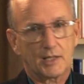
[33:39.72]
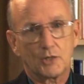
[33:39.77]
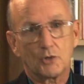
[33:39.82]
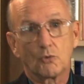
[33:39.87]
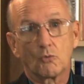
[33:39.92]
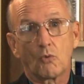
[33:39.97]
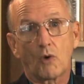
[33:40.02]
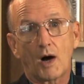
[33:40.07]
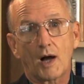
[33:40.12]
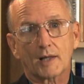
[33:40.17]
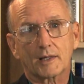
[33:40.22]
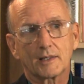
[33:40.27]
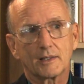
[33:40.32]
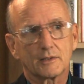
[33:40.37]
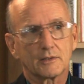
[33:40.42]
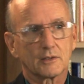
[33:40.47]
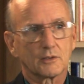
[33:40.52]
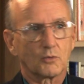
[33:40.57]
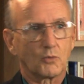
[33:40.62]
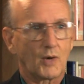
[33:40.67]
do you walk
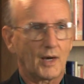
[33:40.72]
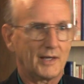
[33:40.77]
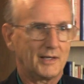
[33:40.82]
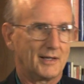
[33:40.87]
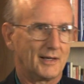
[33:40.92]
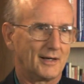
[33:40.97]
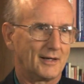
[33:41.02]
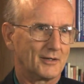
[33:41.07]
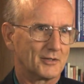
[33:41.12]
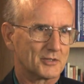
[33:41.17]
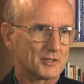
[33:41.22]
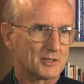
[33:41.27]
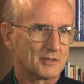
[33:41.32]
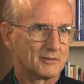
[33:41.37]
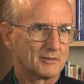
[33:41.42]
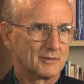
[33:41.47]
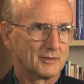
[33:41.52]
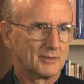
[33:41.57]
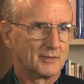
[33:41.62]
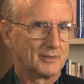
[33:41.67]
into the White House
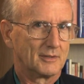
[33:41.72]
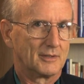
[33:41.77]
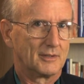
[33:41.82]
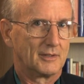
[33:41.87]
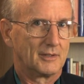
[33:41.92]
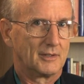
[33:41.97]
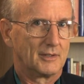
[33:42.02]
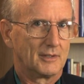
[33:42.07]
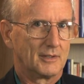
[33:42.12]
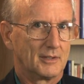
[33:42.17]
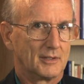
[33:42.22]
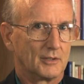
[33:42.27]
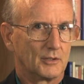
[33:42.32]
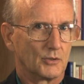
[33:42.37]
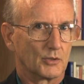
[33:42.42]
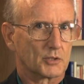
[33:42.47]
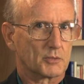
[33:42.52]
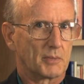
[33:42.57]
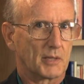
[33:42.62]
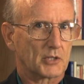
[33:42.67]

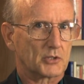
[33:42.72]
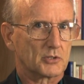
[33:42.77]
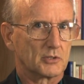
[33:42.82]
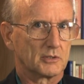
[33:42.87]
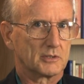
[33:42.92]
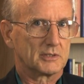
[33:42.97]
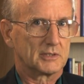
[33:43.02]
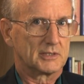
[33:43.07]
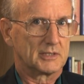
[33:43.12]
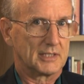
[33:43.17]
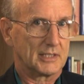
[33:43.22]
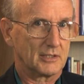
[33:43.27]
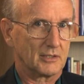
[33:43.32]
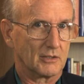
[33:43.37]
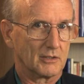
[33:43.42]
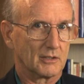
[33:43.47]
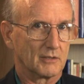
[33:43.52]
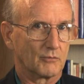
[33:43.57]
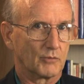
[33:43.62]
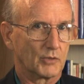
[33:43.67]
to a special
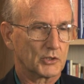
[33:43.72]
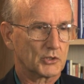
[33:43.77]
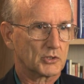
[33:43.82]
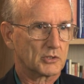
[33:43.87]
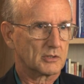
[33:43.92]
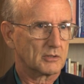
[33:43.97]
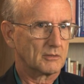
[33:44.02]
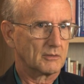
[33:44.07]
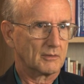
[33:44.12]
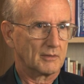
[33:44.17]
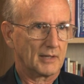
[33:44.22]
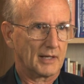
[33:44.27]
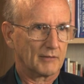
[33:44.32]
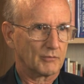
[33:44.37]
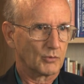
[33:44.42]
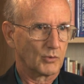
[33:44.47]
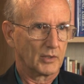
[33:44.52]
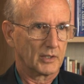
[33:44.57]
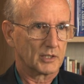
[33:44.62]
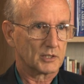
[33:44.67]
dinner of which
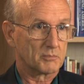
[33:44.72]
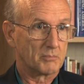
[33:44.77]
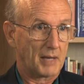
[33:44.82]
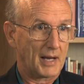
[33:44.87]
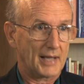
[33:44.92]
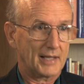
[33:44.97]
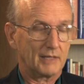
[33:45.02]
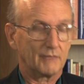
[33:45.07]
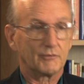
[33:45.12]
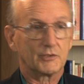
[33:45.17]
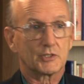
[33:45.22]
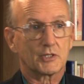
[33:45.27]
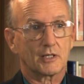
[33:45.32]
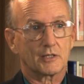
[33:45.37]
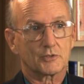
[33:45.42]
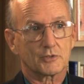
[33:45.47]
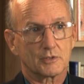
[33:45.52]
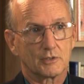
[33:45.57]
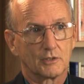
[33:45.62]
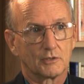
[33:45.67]
everyone is by
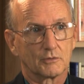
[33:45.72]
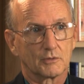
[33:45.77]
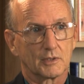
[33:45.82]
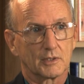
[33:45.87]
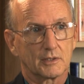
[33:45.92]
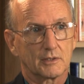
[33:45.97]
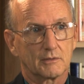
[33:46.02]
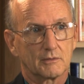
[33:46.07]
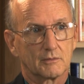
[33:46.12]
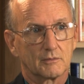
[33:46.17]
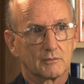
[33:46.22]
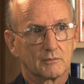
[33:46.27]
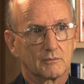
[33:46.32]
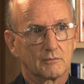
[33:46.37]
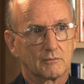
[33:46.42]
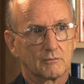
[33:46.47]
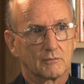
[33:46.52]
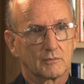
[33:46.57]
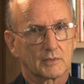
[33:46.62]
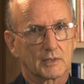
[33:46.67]
invitation only,
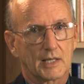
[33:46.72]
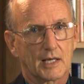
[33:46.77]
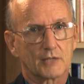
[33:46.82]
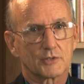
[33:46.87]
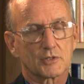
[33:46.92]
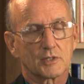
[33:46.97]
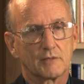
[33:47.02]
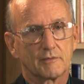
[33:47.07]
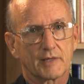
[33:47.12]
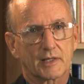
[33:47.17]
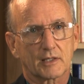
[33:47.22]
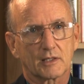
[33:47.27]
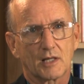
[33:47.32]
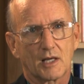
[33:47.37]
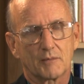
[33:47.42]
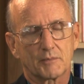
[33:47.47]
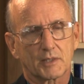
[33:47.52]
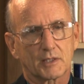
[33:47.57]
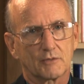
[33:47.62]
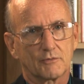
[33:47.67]
Council of
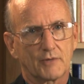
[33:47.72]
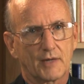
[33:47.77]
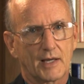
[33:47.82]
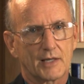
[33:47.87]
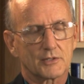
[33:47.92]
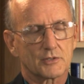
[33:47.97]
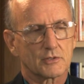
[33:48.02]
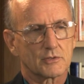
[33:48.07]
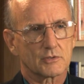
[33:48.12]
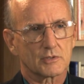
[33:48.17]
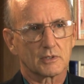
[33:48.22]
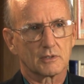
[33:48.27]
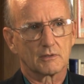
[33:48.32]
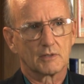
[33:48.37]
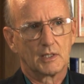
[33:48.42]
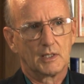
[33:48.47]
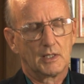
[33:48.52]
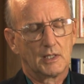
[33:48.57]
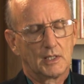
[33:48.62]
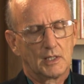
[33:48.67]
Economic Advisors and
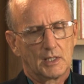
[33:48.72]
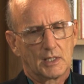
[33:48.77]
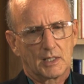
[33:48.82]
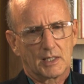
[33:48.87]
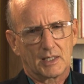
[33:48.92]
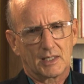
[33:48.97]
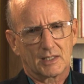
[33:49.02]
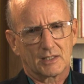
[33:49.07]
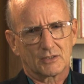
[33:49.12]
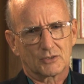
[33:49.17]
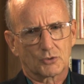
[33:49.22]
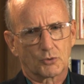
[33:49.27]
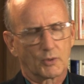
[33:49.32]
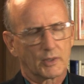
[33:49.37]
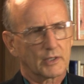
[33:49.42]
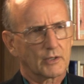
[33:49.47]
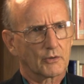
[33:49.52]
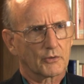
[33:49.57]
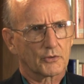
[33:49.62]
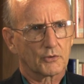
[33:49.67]

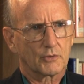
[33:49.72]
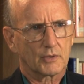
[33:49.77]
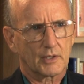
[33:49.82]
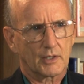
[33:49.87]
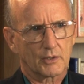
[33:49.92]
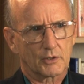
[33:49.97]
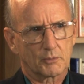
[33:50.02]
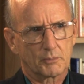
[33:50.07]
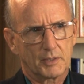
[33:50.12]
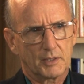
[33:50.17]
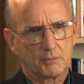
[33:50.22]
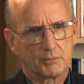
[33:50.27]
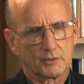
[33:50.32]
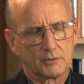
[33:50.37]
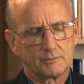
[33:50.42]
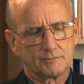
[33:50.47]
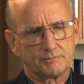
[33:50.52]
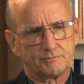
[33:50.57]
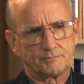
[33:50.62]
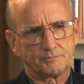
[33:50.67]
20 or 30 other
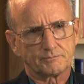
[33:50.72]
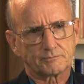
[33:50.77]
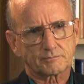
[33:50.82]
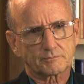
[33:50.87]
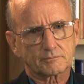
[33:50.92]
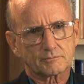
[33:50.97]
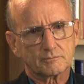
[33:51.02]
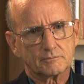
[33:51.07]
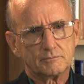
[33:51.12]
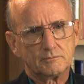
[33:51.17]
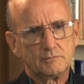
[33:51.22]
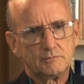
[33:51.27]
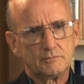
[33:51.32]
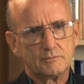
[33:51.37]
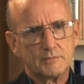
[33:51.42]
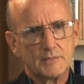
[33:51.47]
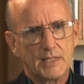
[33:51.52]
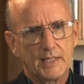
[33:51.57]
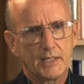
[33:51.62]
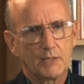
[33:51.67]
people,
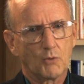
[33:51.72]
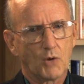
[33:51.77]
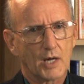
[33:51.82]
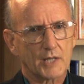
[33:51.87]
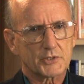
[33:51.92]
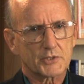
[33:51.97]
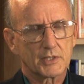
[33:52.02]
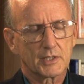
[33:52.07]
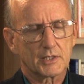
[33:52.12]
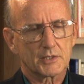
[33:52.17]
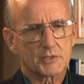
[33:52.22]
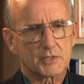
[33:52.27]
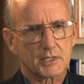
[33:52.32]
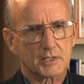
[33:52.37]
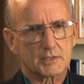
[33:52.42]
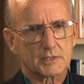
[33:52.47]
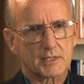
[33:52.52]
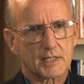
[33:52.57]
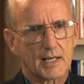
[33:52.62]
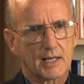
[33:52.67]
and he walks in and
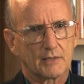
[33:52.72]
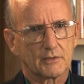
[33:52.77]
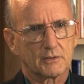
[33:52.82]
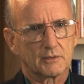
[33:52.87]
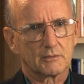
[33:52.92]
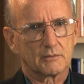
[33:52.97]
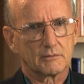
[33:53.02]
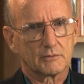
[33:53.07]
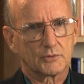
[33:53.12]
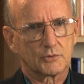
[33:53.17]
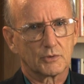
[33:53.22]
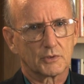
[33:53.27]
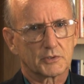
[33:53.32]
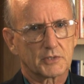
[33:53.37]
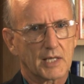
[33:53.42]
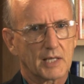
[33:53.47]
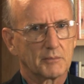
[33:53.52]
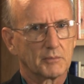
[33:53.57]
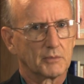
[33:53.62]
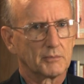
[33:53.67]
sits down to a
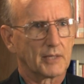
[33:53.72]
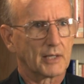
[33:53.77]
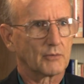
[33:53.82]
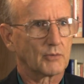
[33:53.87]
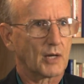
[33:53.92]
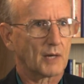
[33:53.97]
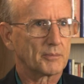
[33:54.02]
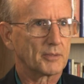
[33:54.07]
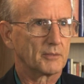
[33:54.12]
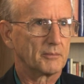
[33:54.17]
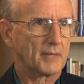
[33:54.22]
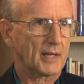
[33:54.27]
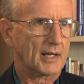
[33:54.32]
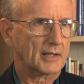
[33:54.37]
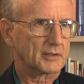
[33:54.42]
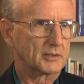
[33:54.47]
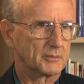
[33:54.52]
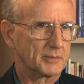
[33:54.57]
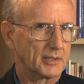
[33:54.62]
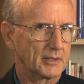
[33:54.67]
table by Robert
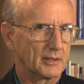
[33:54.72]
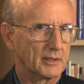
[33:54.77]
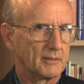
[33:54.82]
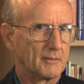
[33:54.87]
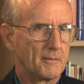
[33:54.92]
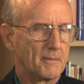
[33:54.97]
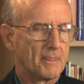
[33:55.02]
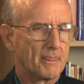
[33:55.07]
McNamara?